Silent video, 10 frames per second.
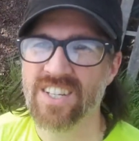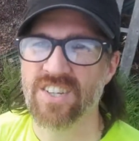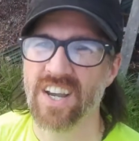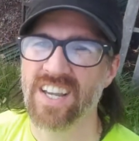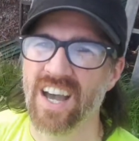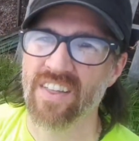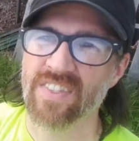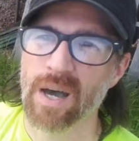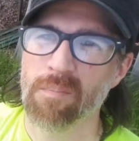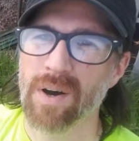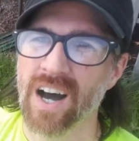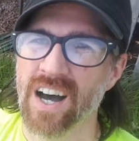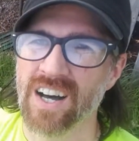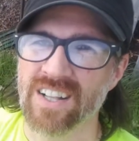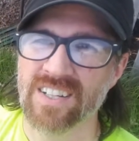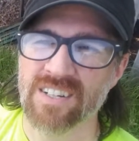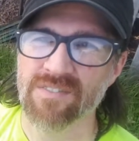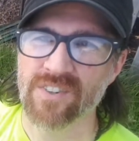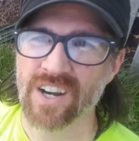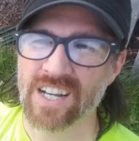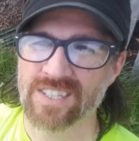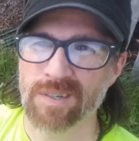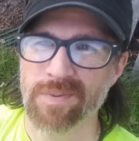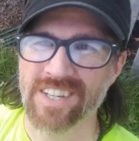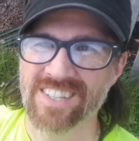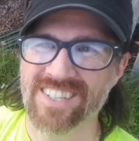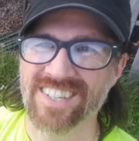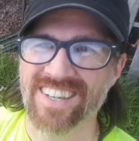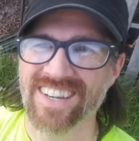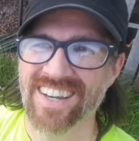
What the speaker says: Check out that pile of grass clippings.